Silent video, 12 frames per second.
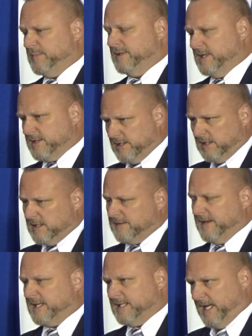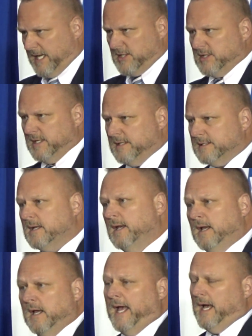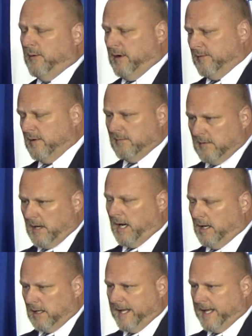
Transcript: positional asphyxiation is. However, I'll